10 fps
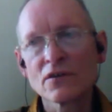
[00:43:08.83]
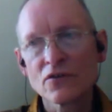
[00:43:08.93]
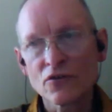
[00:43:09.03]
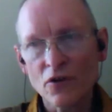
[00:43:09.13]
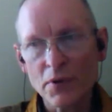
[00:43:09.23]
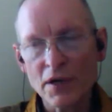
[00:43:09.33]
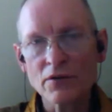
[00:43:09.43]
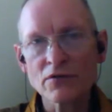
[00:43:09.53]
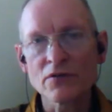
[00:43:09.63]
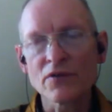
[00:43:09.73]
drop
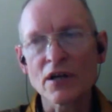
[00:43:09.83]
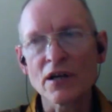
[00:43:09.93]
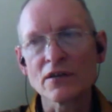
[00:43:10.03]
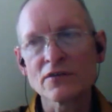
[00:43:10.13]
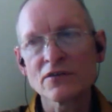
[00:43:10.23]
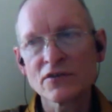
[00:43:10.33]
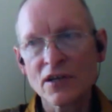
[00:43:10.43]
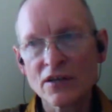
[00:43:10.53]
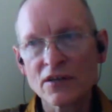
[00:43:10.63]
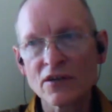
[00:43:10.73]
out of that,
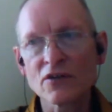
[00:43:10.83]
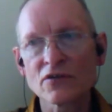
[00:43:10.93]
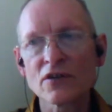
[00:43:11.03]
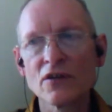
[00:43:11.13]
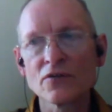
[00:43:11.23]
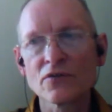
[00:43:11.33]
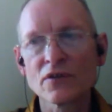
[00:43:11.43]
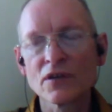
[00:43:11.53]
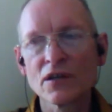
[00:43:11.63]
steady yourself,